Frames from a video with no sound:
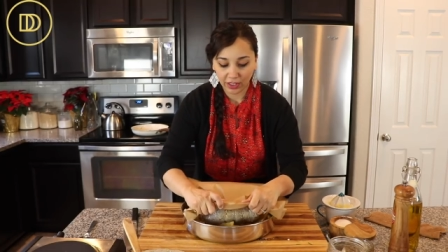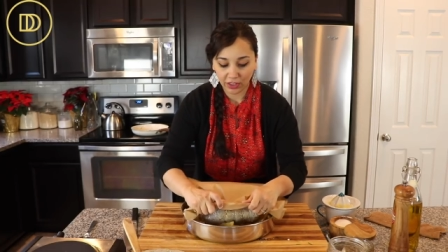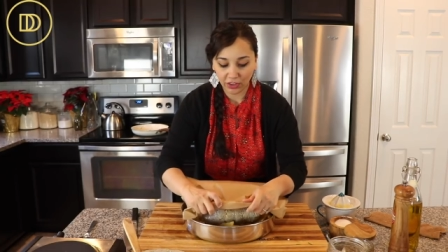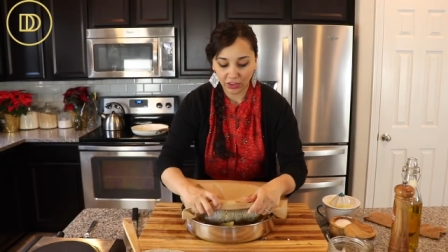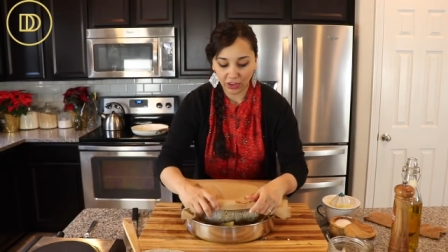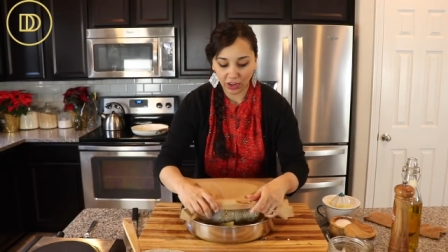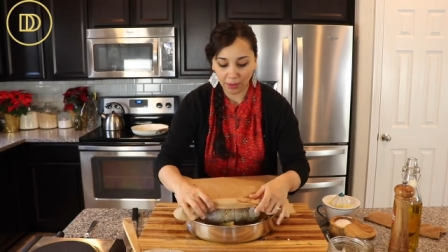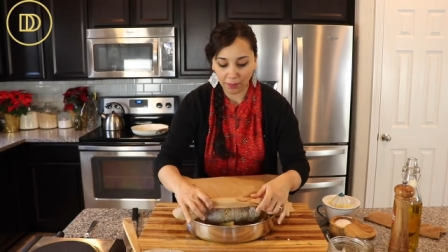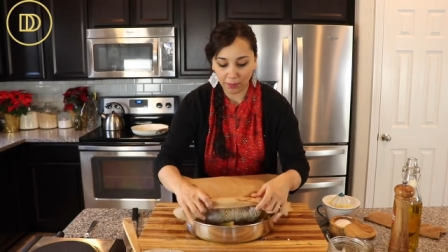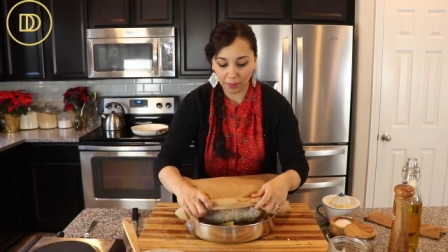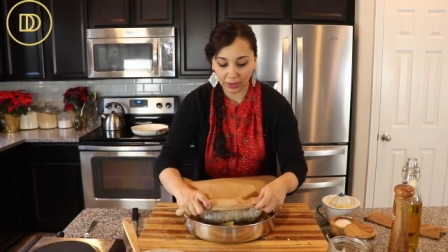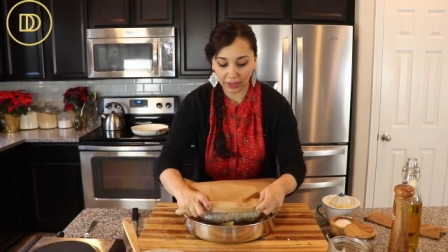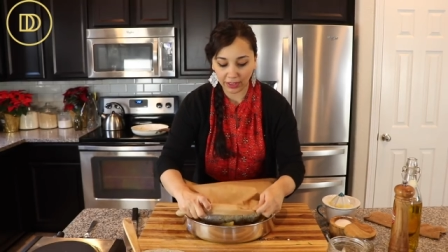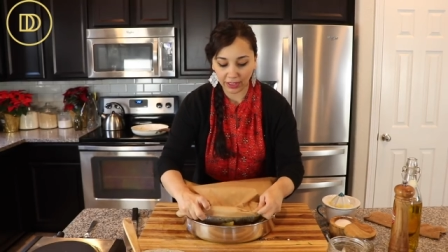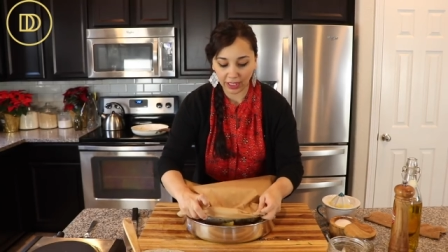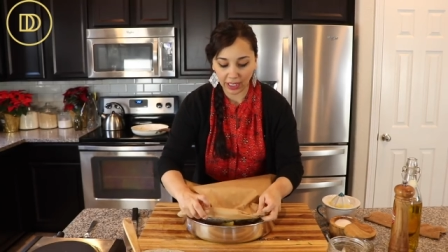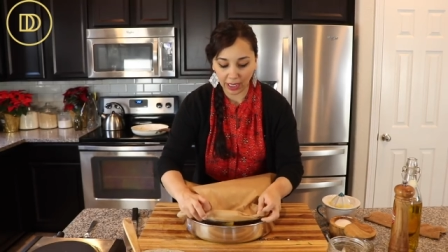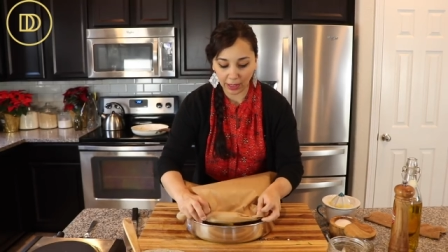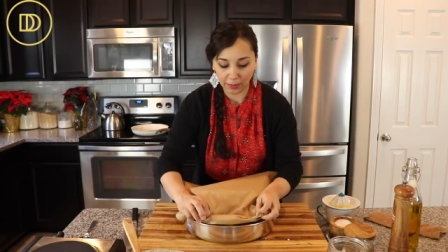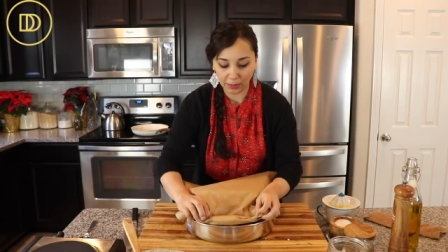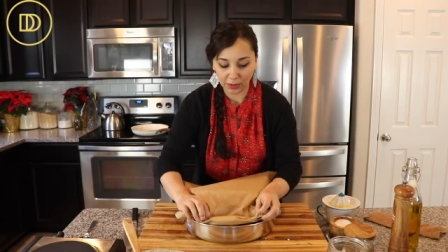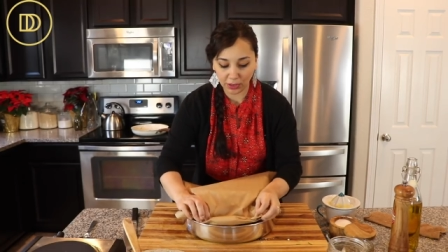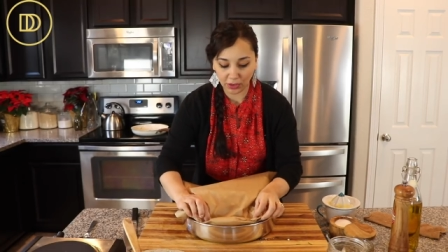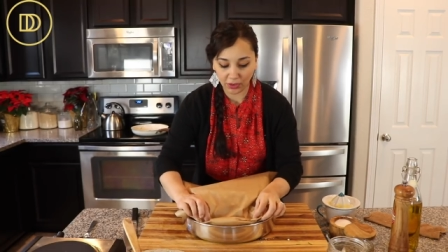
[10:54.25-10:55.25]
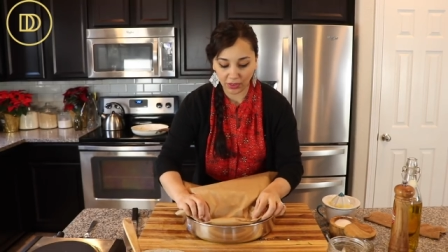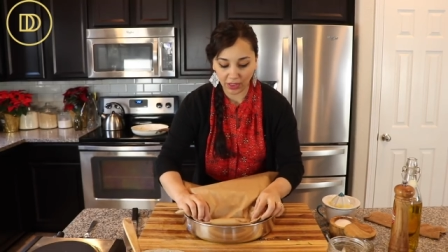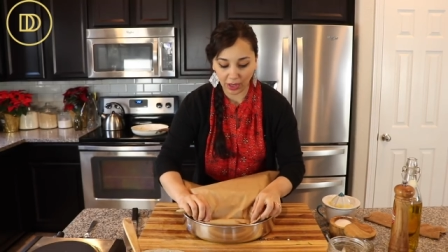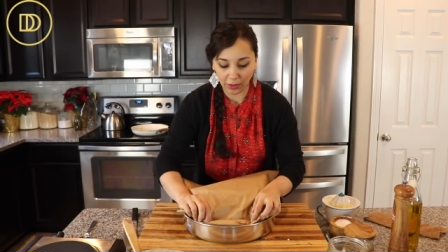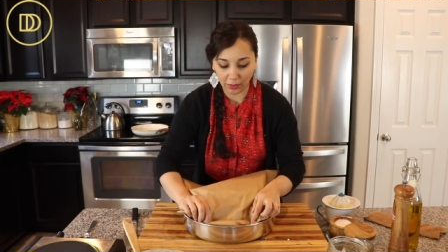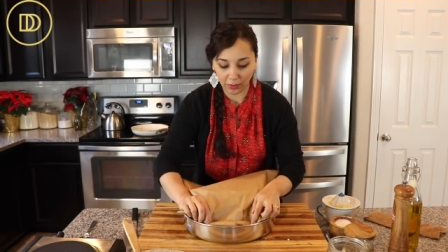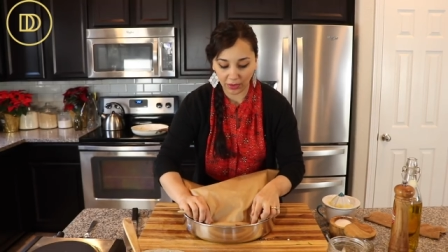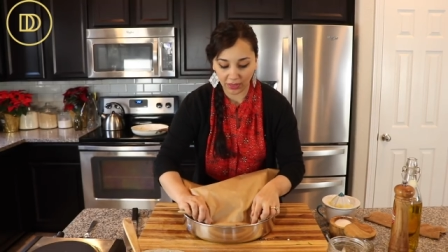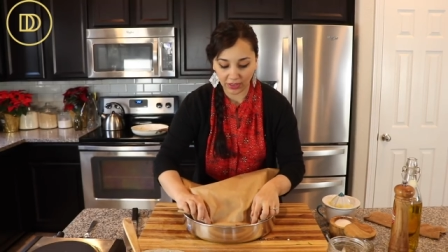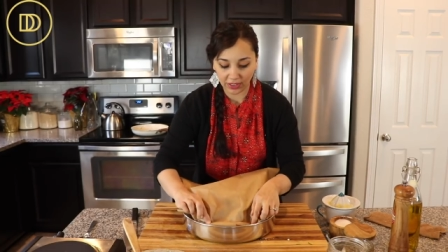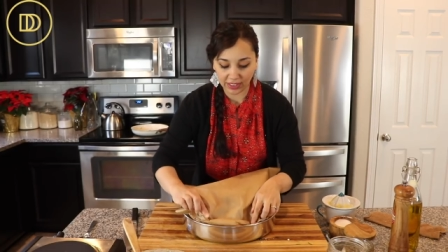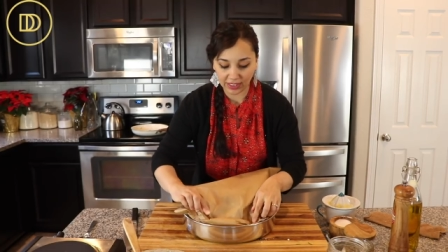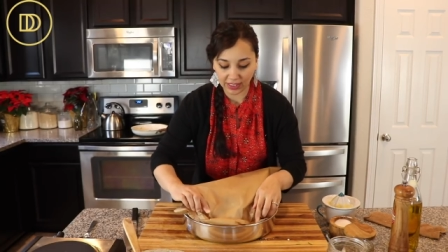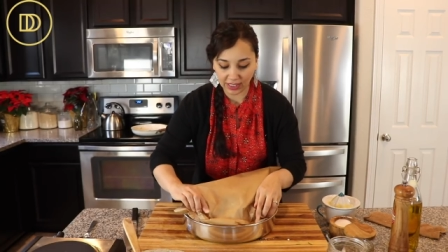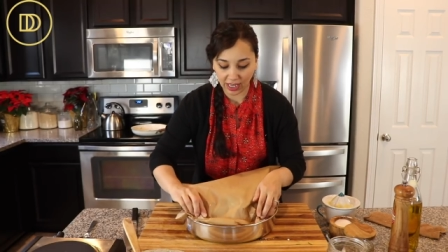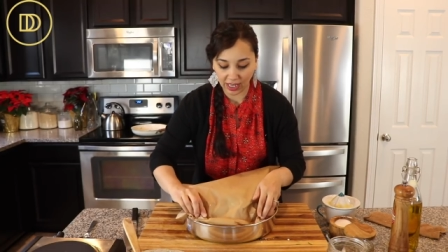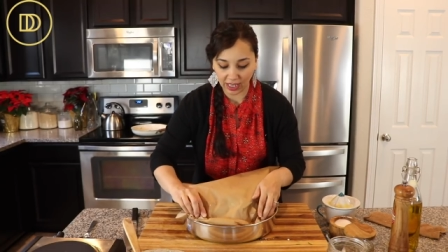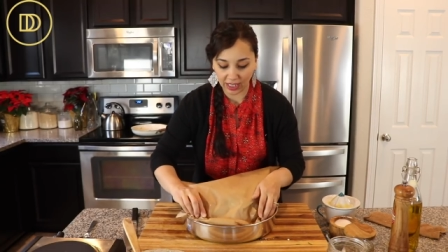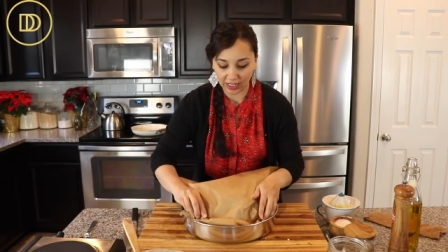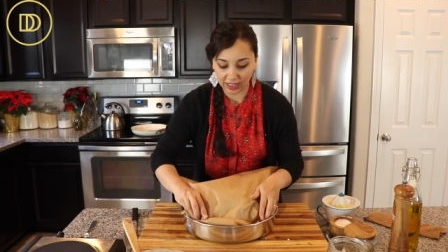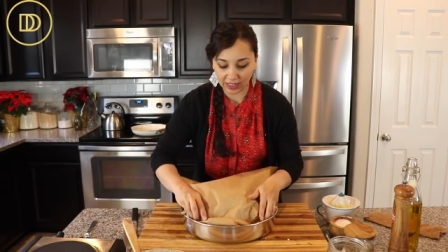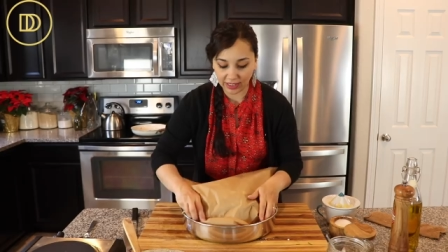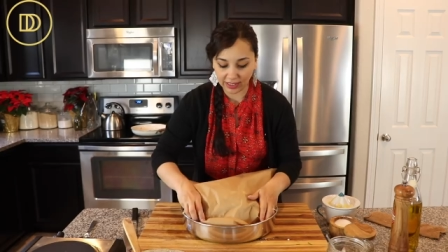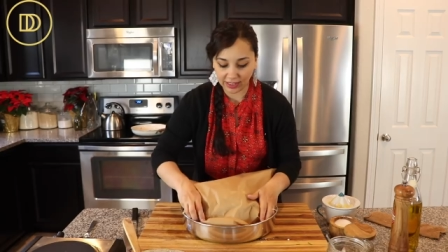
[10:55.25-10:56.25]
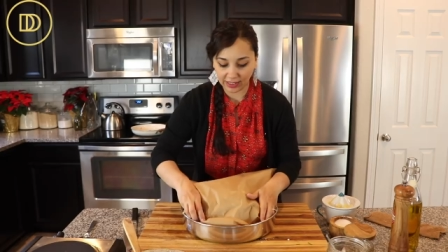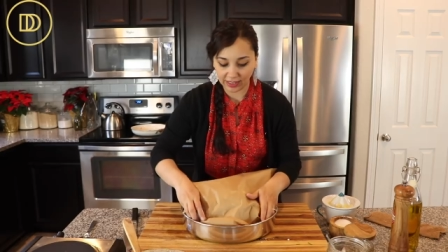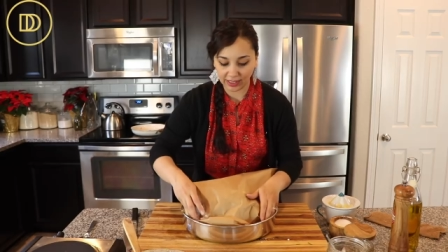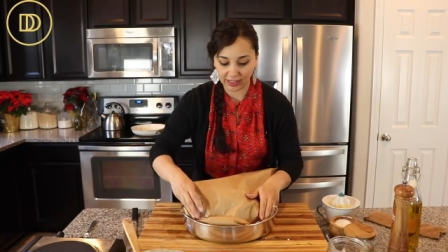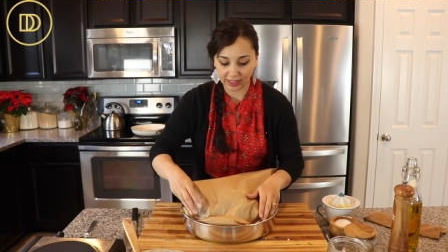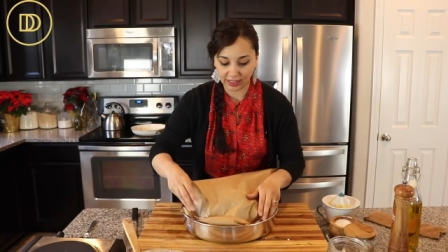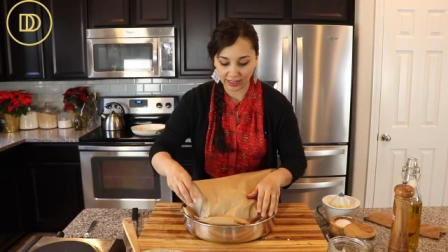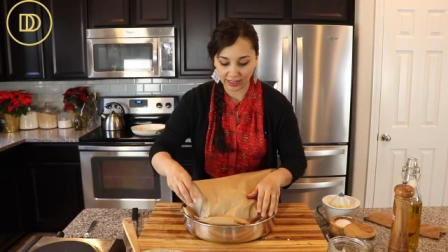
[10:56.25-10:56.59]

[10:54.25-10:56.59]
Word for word: crumble it up so that way the sides